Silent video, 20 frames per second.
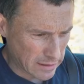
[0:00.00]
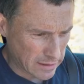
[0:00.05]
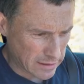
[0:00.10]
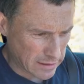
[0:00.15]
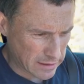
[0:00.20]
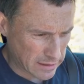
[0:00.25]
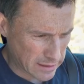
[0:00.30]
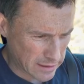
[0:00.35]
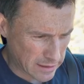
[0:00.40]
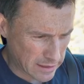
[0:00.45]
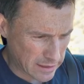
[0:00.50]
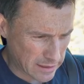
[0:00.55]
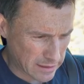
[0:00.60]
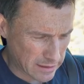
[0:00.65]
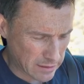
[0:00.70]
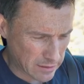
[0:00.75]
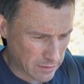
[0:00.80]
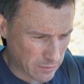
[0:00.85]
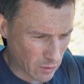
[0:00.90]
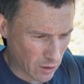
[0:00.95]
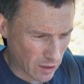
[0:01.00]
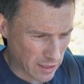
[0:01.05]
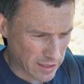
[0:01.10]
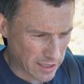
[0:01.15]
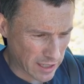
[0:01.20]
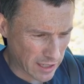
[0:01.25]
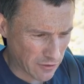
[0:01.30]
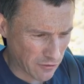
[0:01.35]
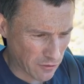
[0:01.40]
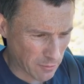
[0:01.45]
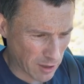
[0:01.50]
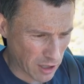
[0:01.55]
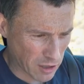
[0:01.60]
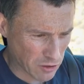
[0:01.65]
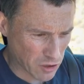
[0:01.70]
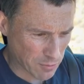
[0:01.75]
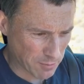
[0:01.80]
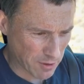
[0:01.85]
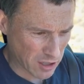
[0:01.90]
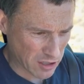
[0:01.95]
Let's see what I did from
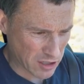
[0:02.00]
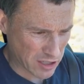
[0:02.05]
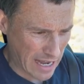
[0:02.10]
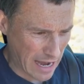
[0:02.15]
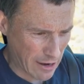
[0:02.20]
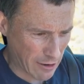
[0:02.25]
100 miles an